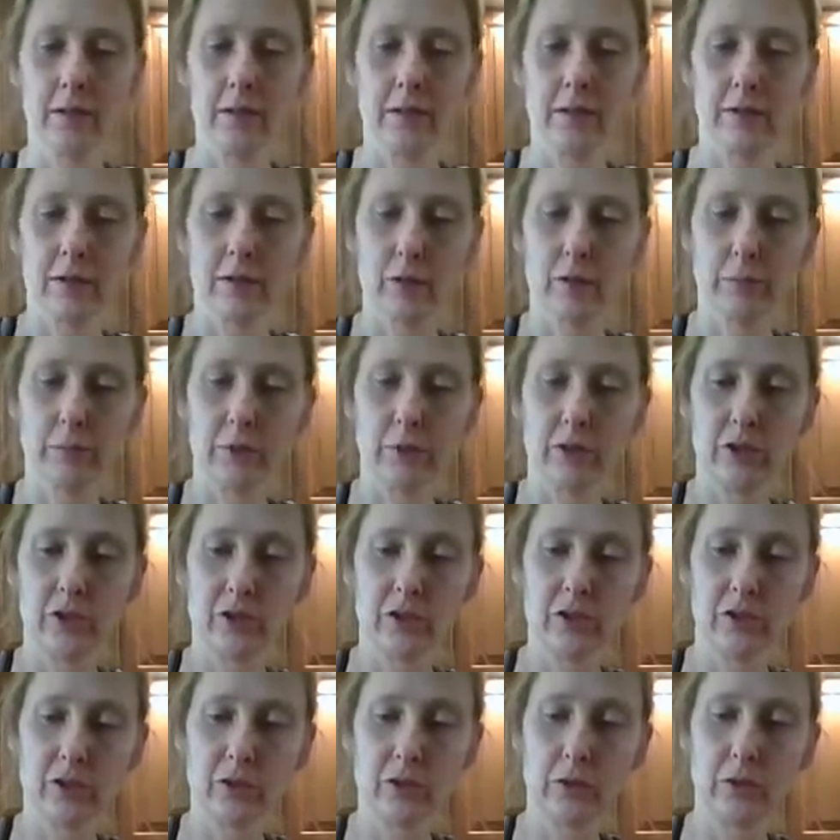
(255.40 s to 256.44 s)
So put your
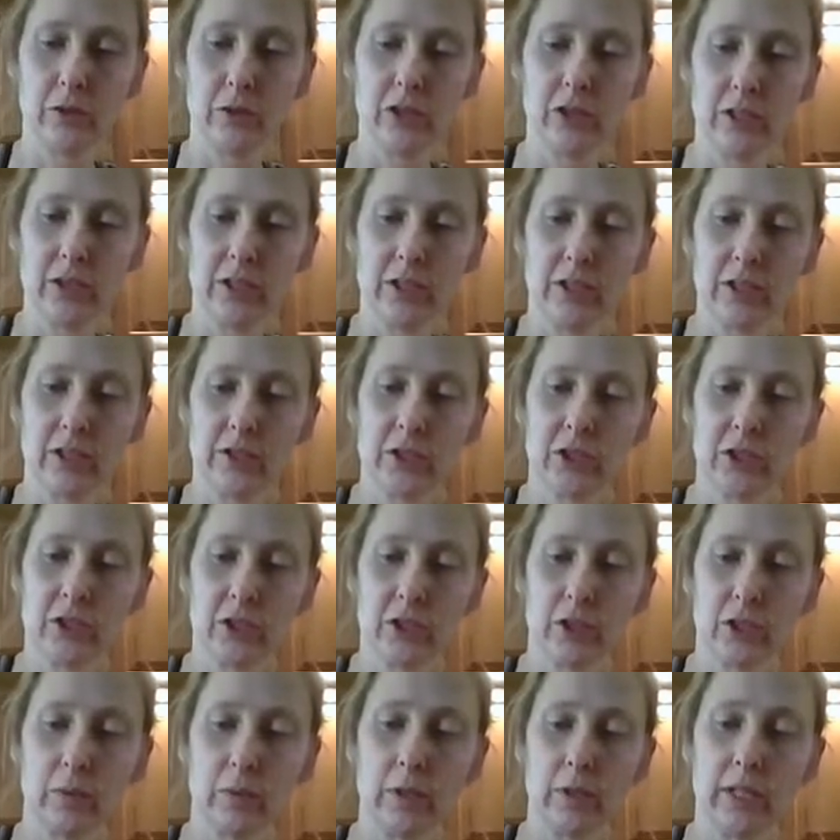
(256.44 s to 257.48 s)
solution, your
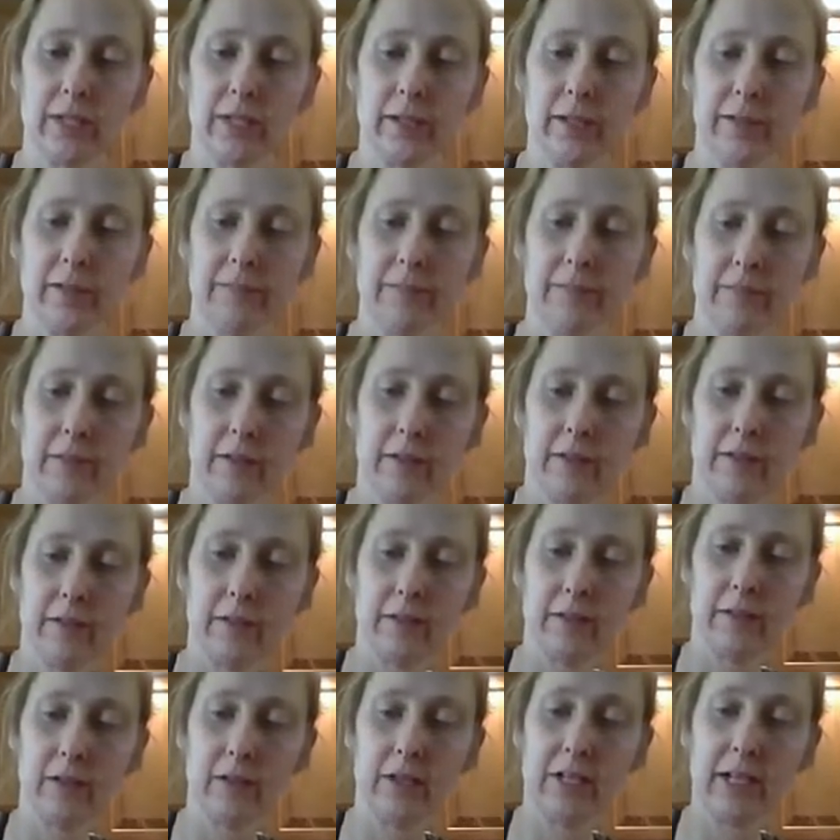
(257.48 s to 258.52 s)
sugar water
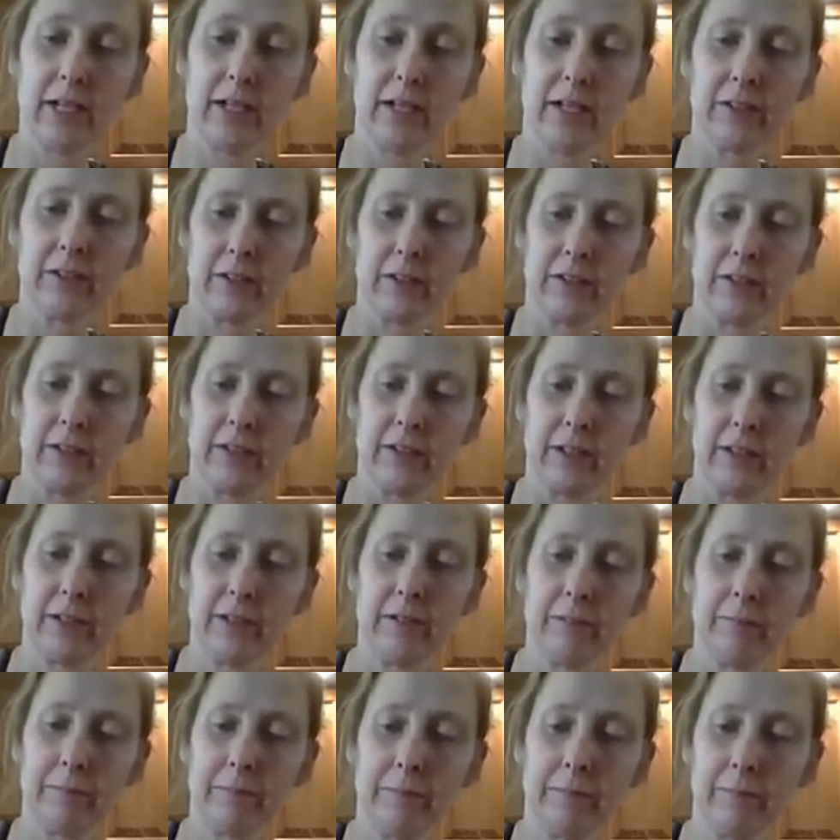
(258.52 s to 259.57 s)
or nectar, in
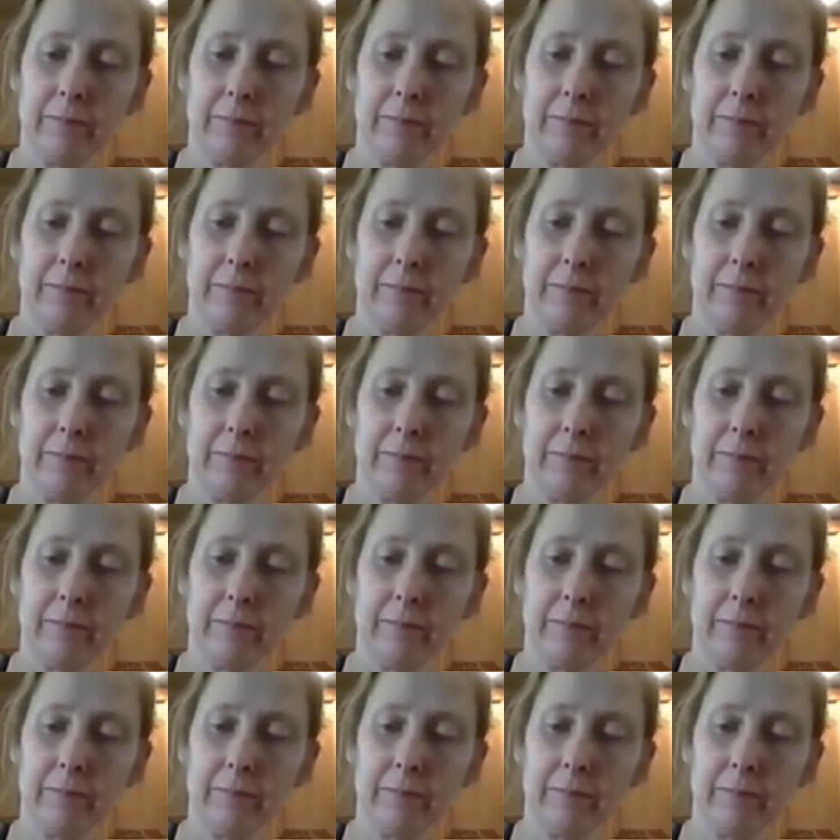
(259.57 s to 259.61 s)
there.